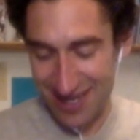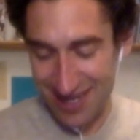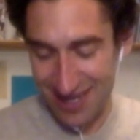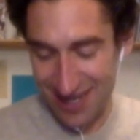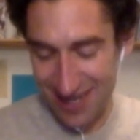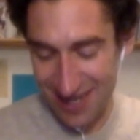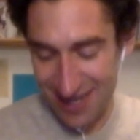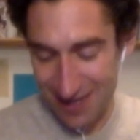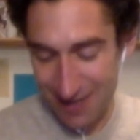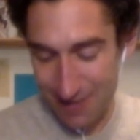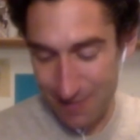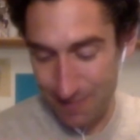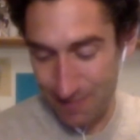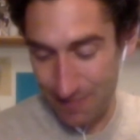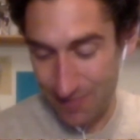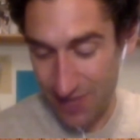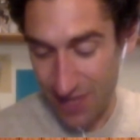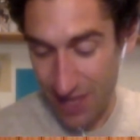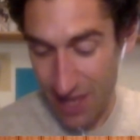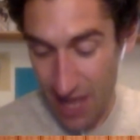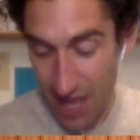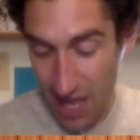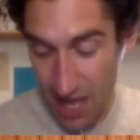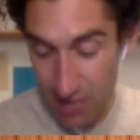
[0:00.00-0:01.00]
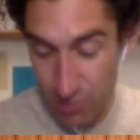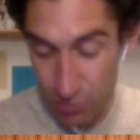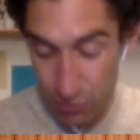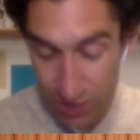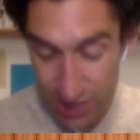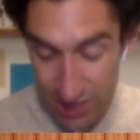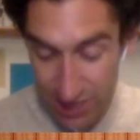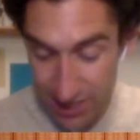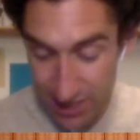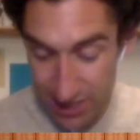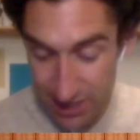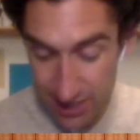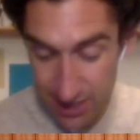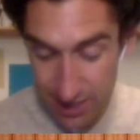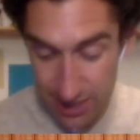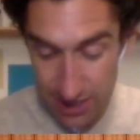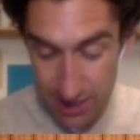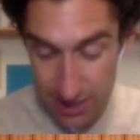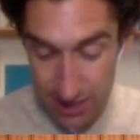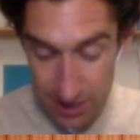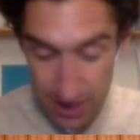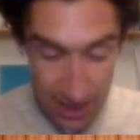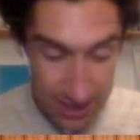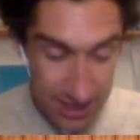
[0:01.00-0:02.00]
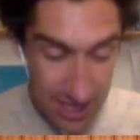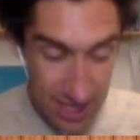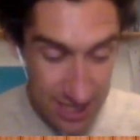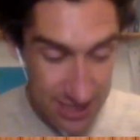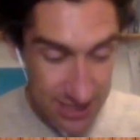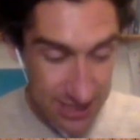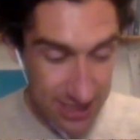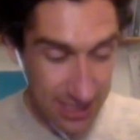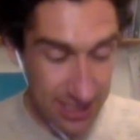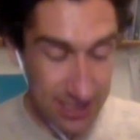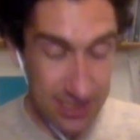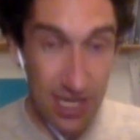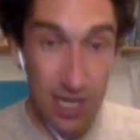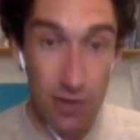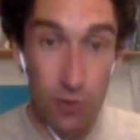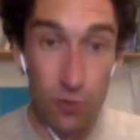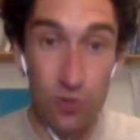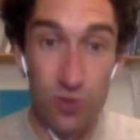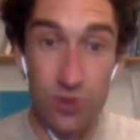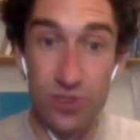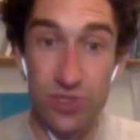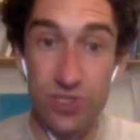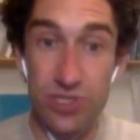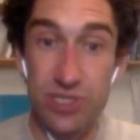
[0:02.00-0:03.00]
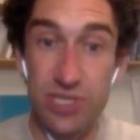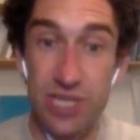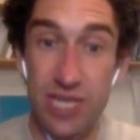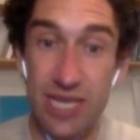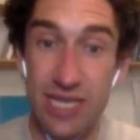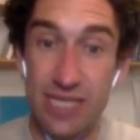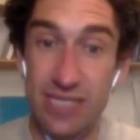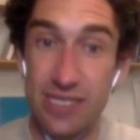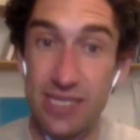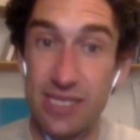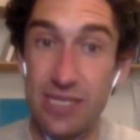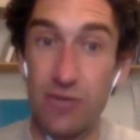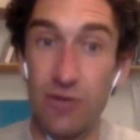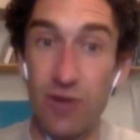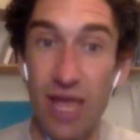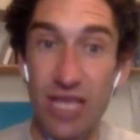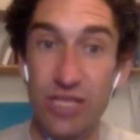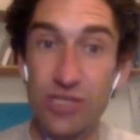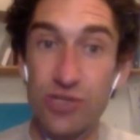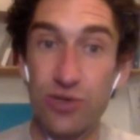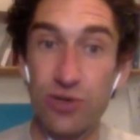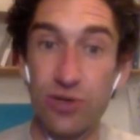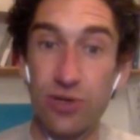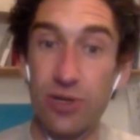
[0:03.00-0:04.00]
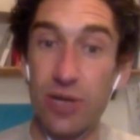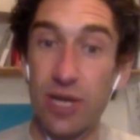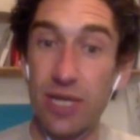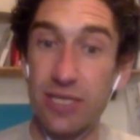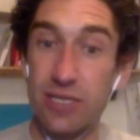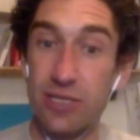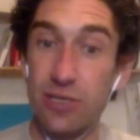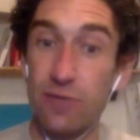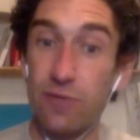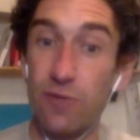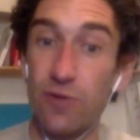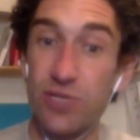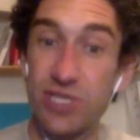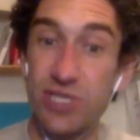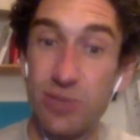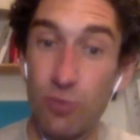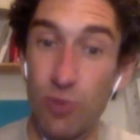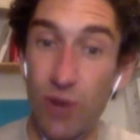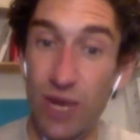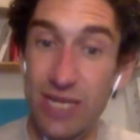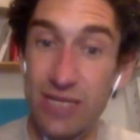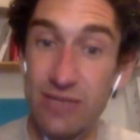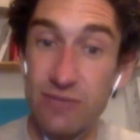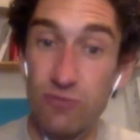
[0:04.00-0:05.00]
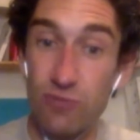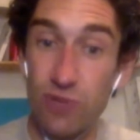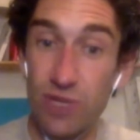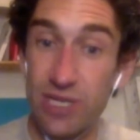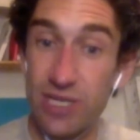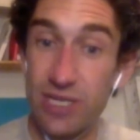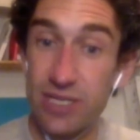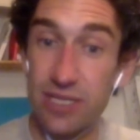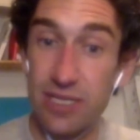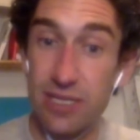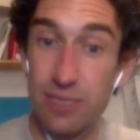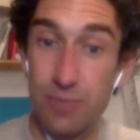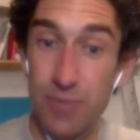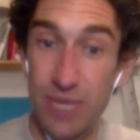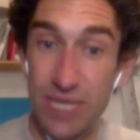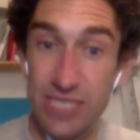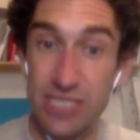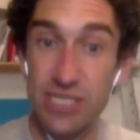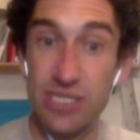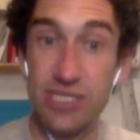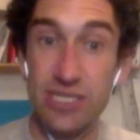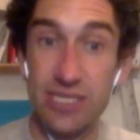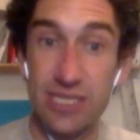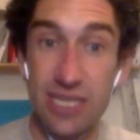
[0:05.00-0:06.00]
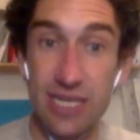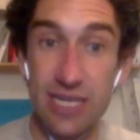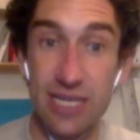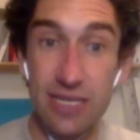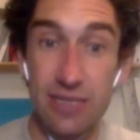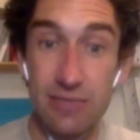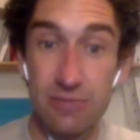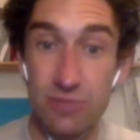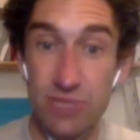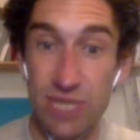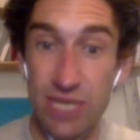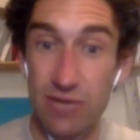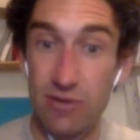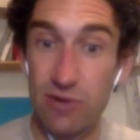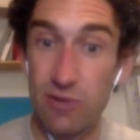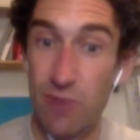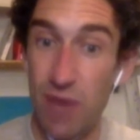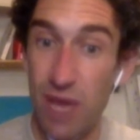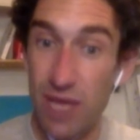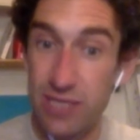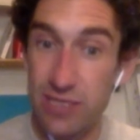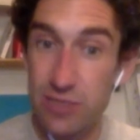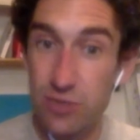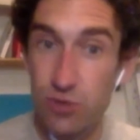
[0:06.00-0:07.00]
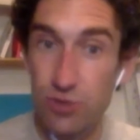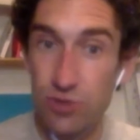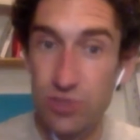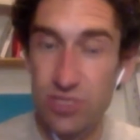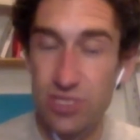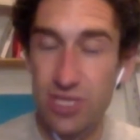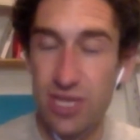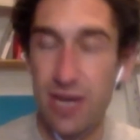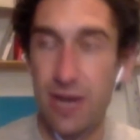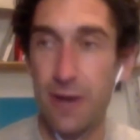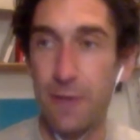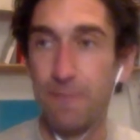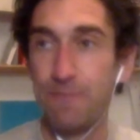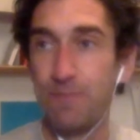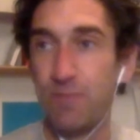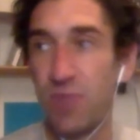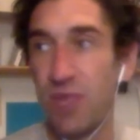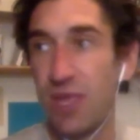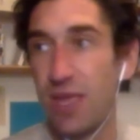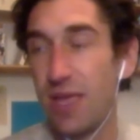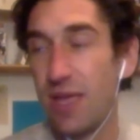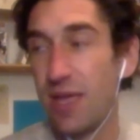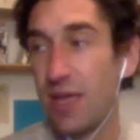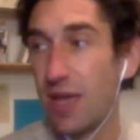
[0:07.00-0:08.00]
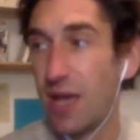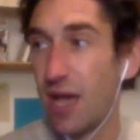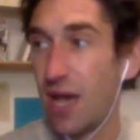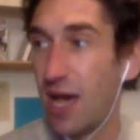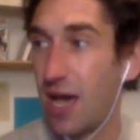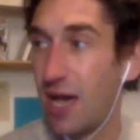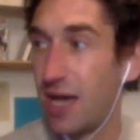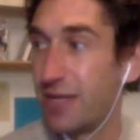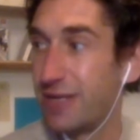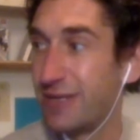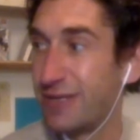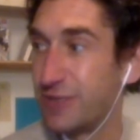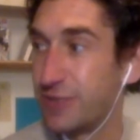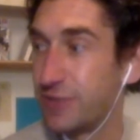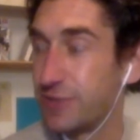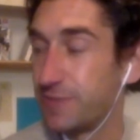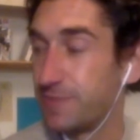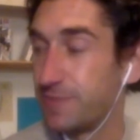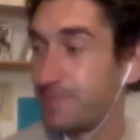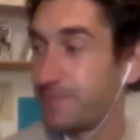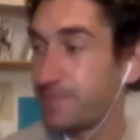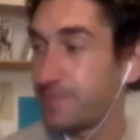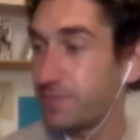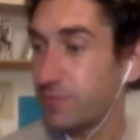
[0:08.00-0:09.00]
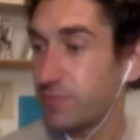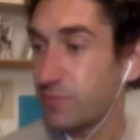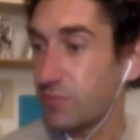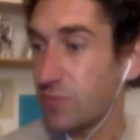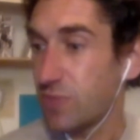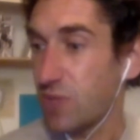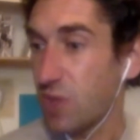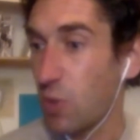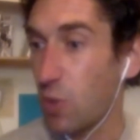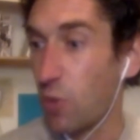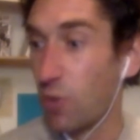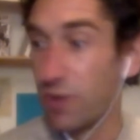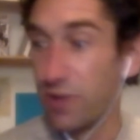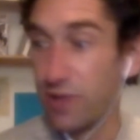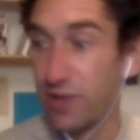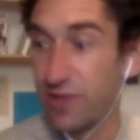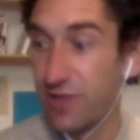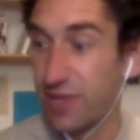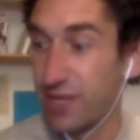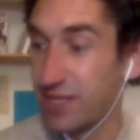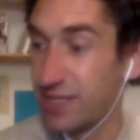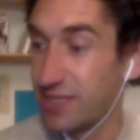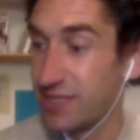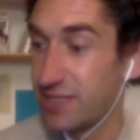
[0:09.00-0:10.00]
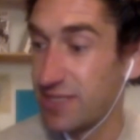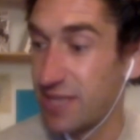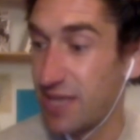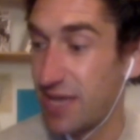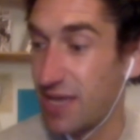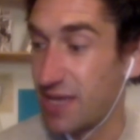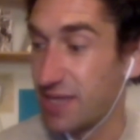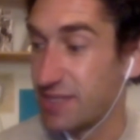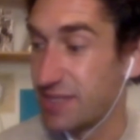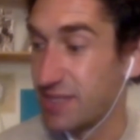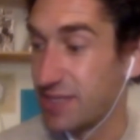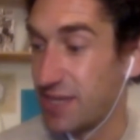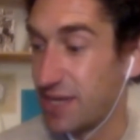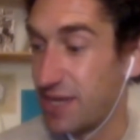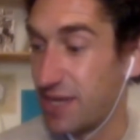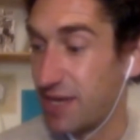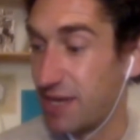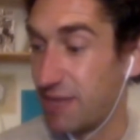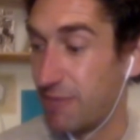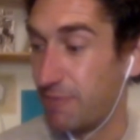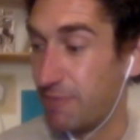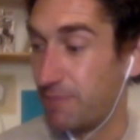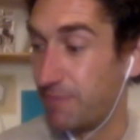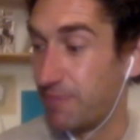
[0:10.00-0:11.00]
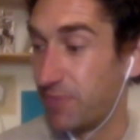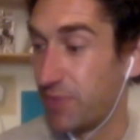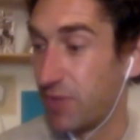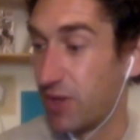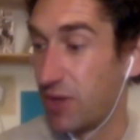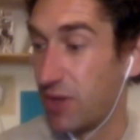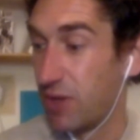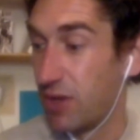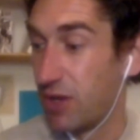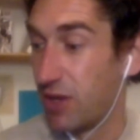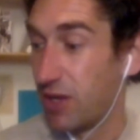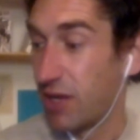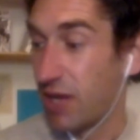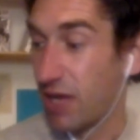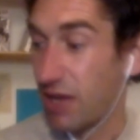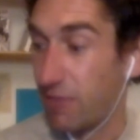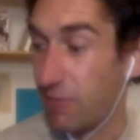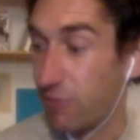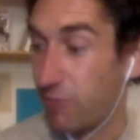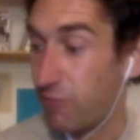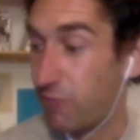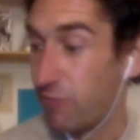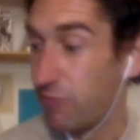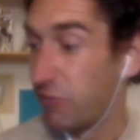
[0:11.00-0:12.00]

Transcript: And really, at that stage, I was a senior lecturer at the University of Brighton running the PGCE secondary maths course there. And one of the things that kind of